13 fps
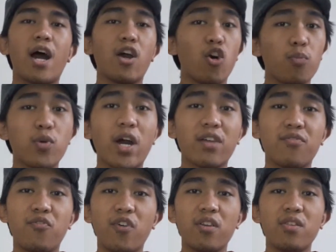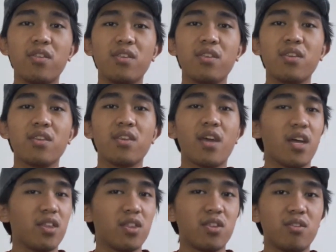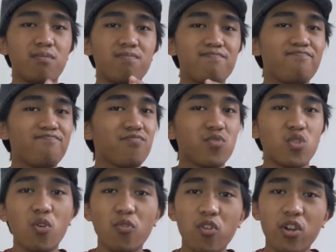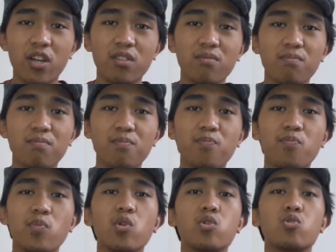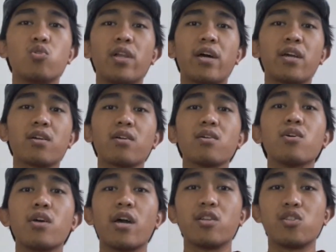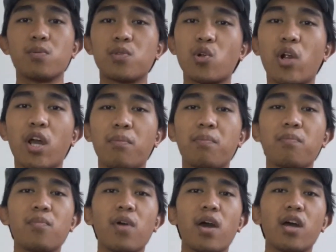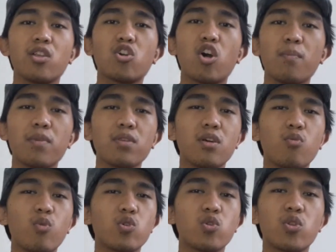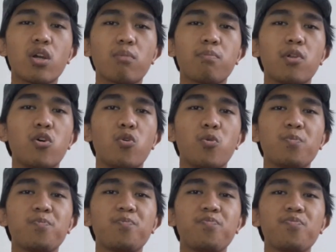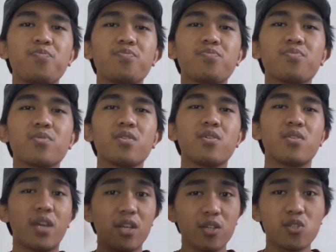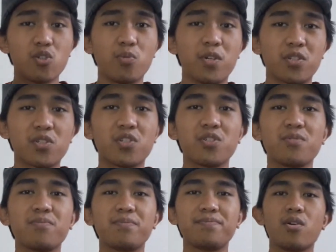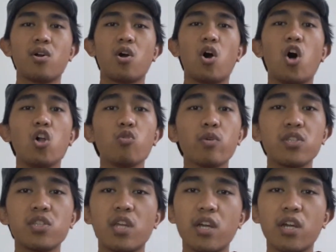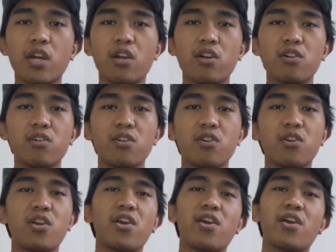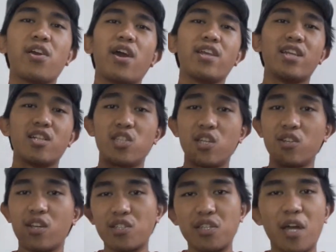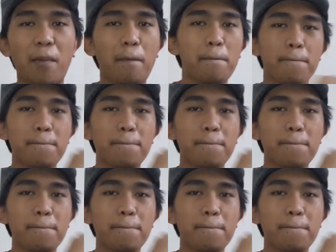I hope you had fun, and don't forget to like and subscribe and comment down what you think below. Thank you so much. Always take care, and I'll see you next time.